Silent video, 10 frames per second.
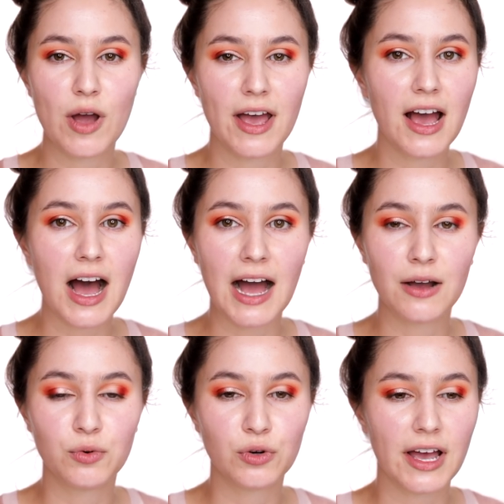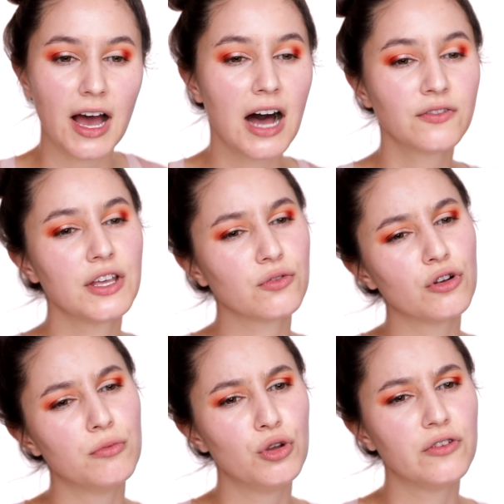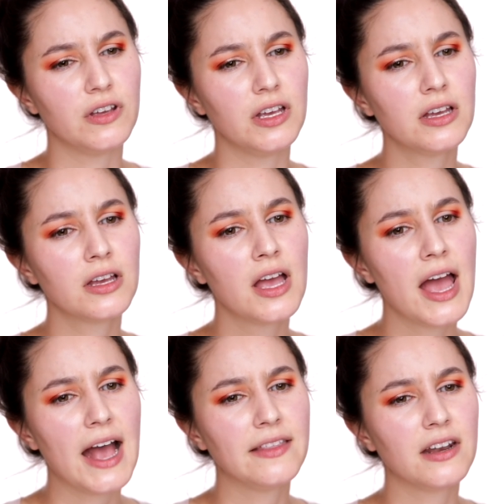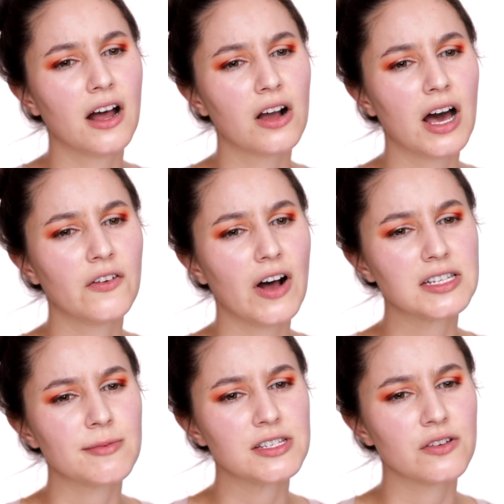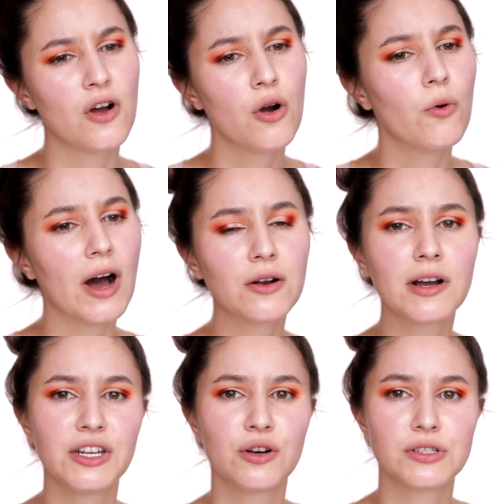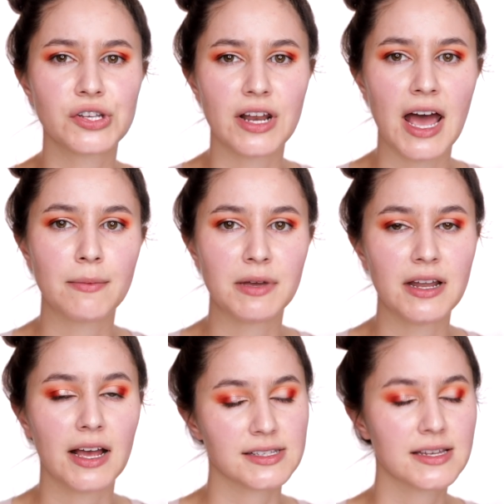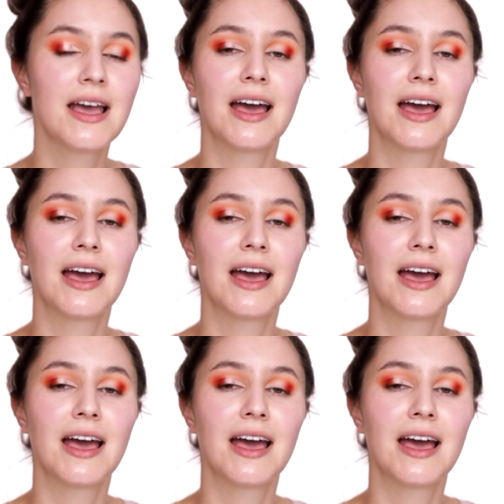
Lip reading: where I will get halfway through a movie and then I'll kind of ask myself, why do I know what's going to happen next?